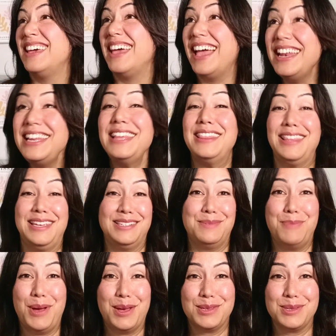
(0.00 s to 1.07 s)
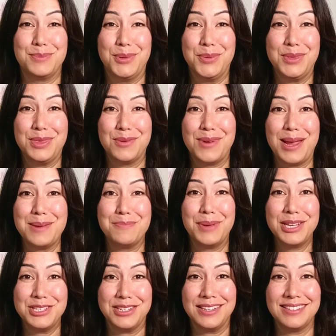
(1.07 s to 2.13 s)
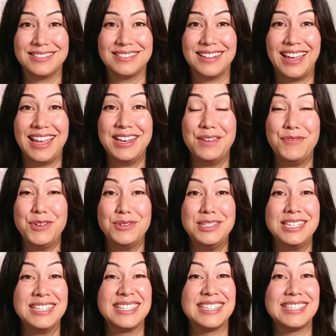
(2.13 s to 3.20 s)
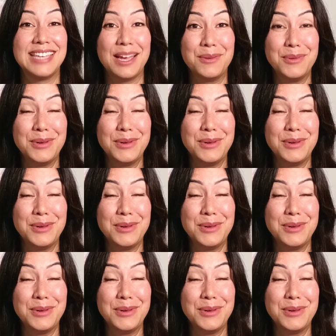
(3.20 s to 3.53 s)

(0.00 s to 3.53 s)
Anything's possible with the right budget, and if you didn't set